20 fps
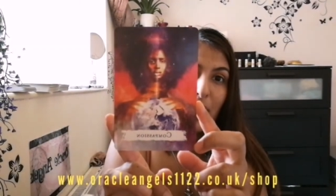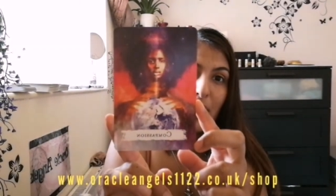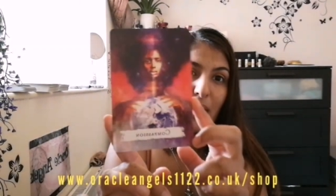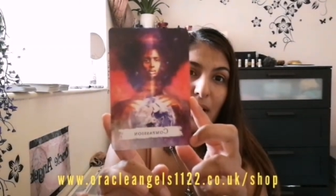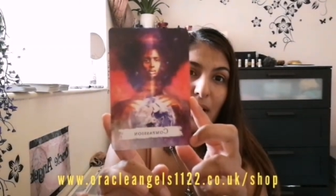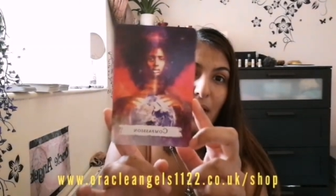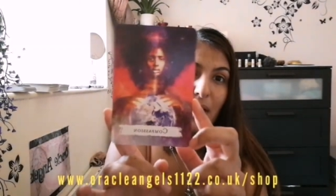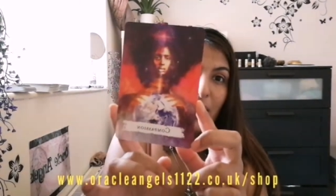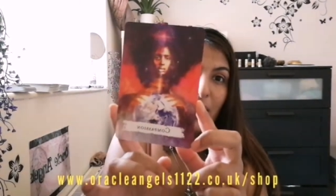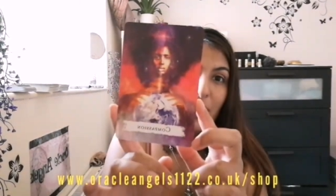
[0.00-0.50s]

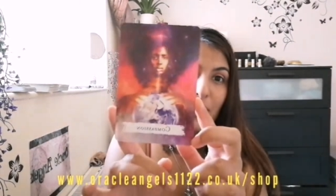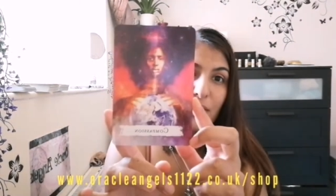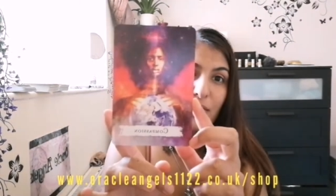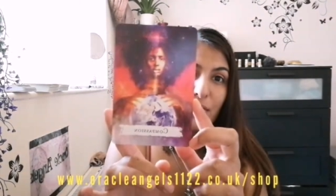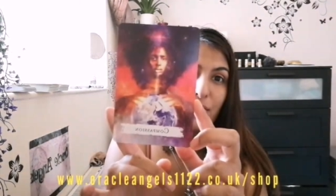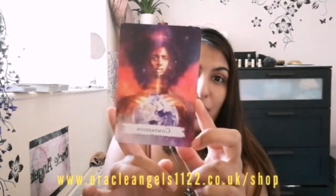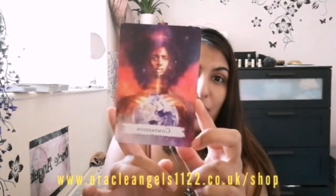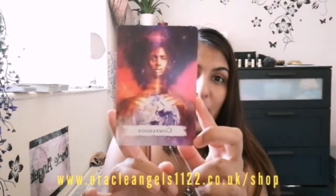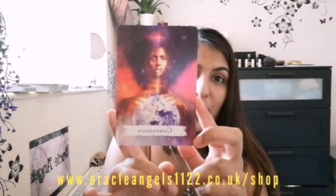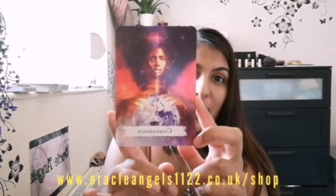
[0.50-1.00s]
I love
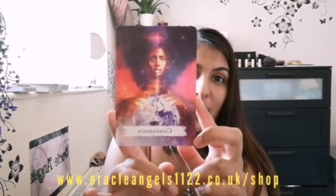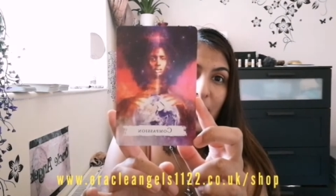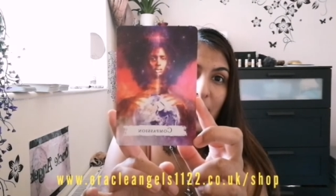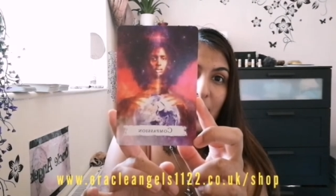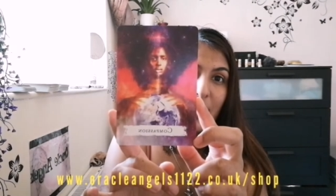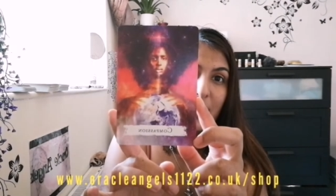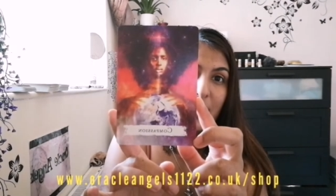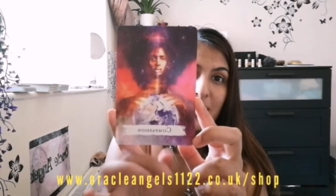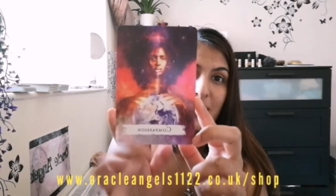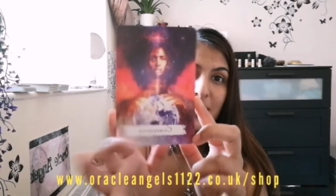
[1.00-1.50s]

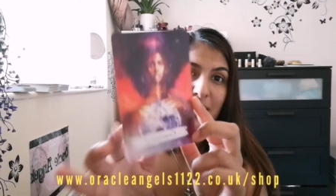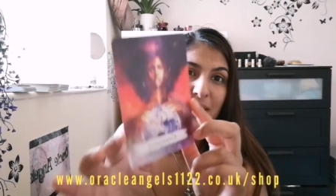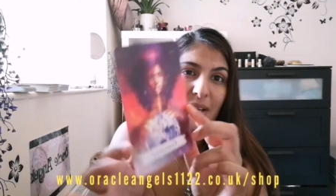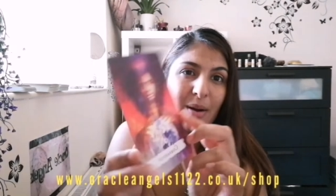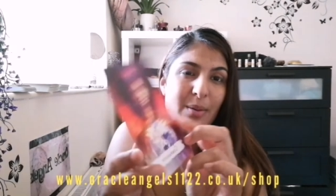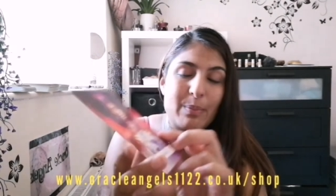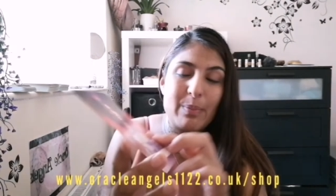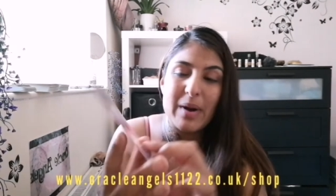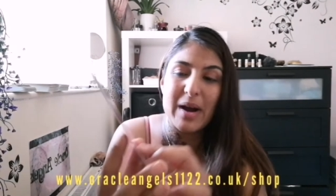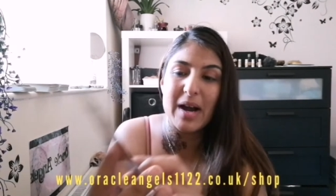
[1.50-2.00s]
this.
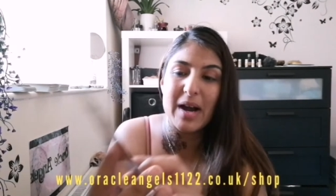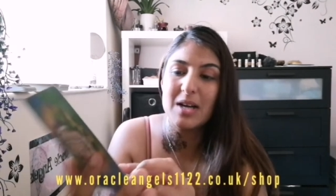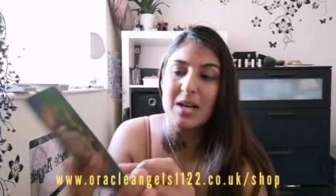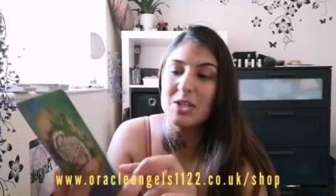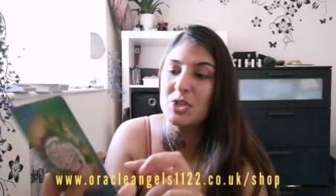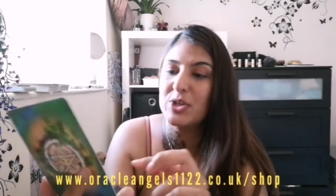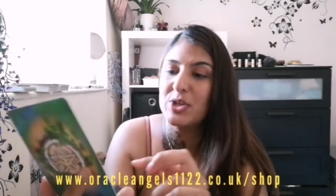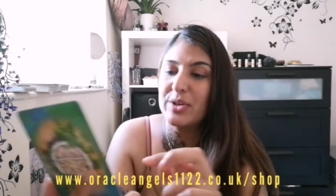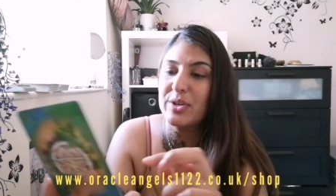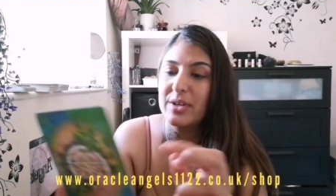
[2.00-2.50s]

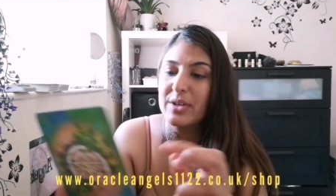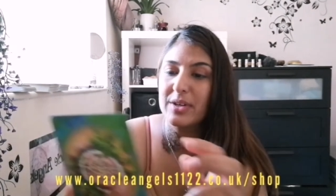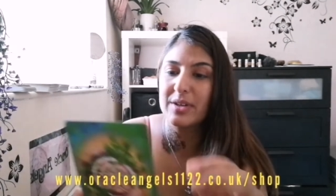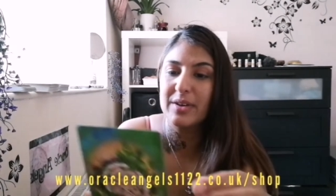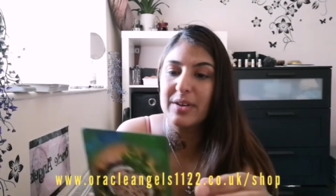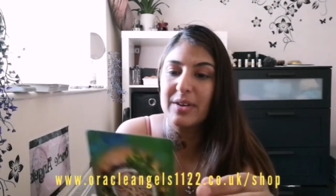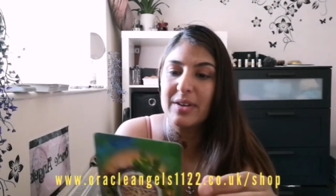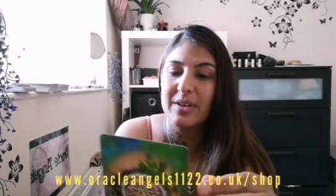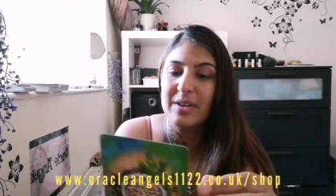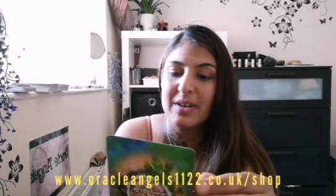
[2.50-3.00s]

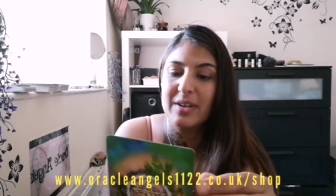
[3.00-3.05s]
Compassion.